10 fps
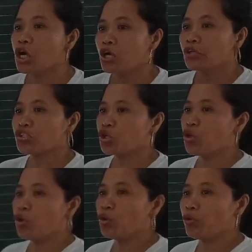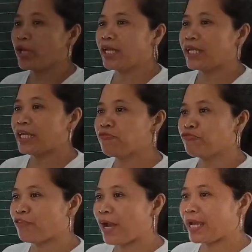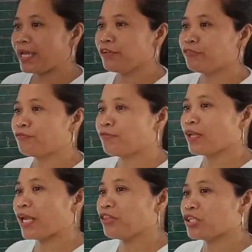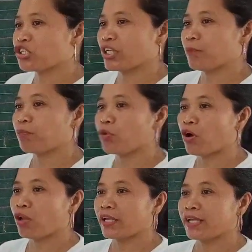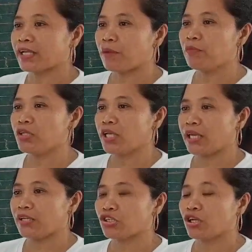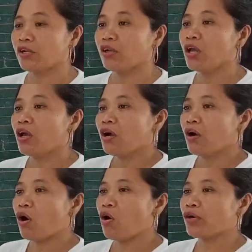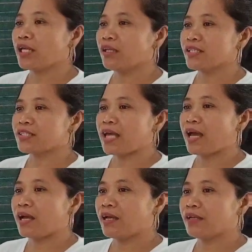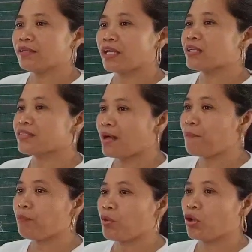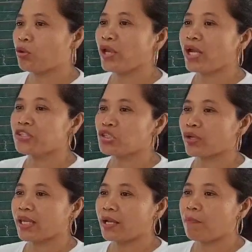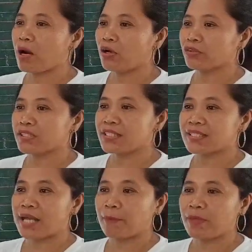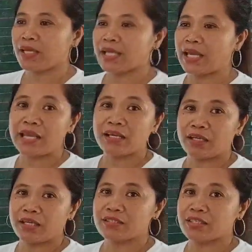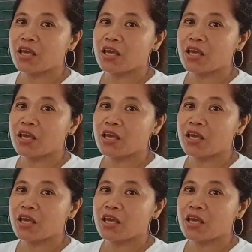So, imbibe leadership role in communication. Okay, let's an example. We are talking about this topic, English.